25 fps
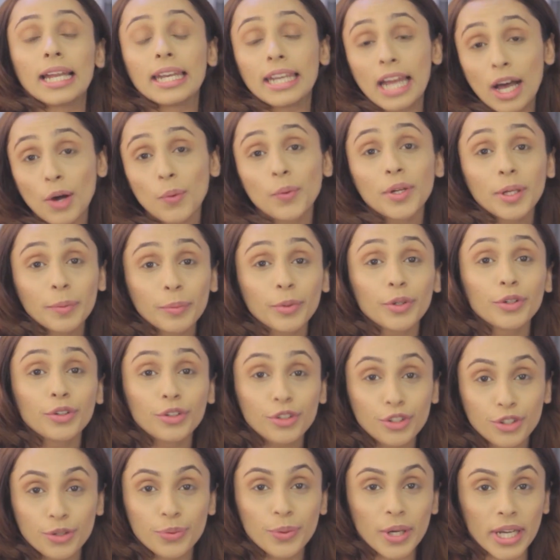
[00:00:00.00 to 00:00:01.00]
Now what I'm
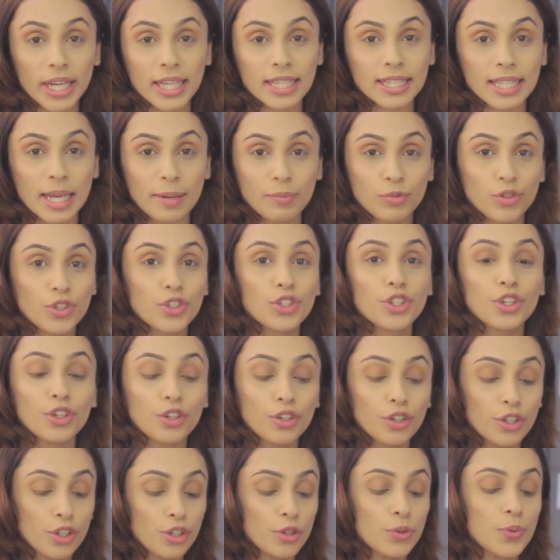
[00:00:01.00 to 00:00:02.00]
going to do is I'm just
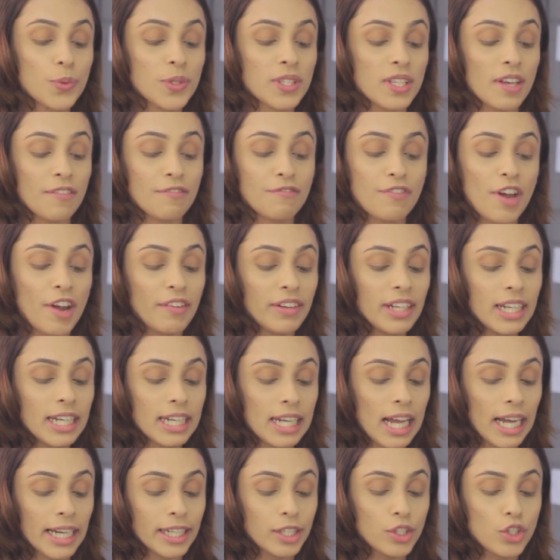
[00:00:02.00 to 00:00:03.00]
going to use a very
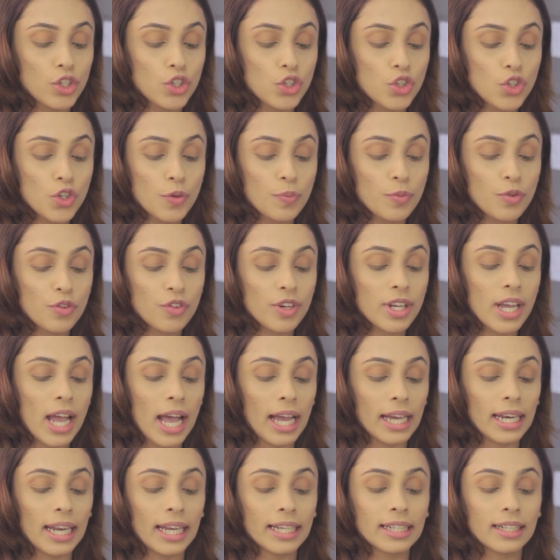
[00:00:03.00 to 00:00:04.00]
light shimmery
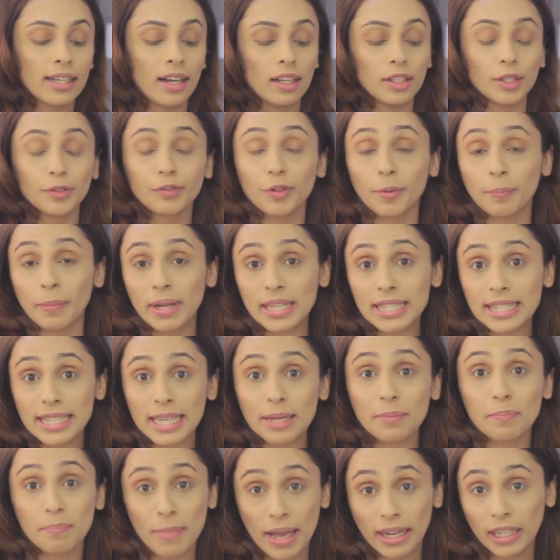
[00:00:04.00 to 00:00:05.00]
highlight color from my
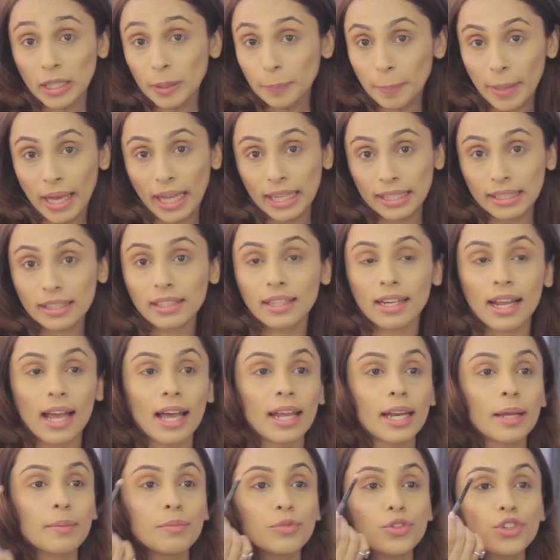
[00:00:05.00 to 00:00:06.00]
same Becca palette,
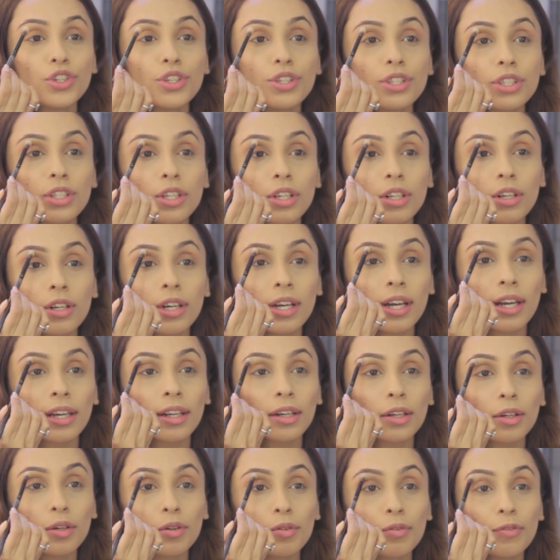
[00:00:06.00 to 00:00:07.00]
and I'm just going to
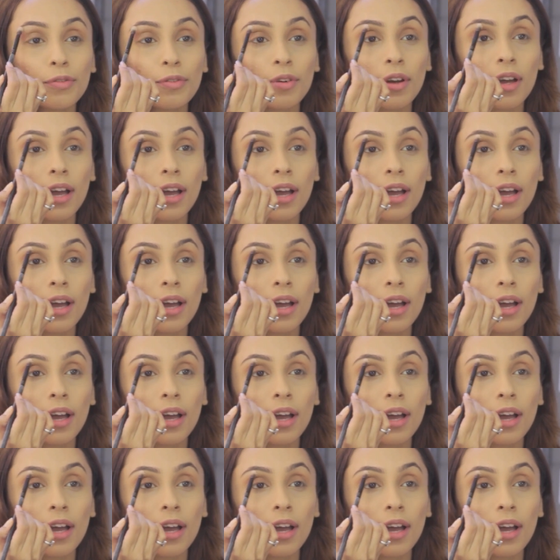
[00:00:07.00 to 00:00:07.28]
kind of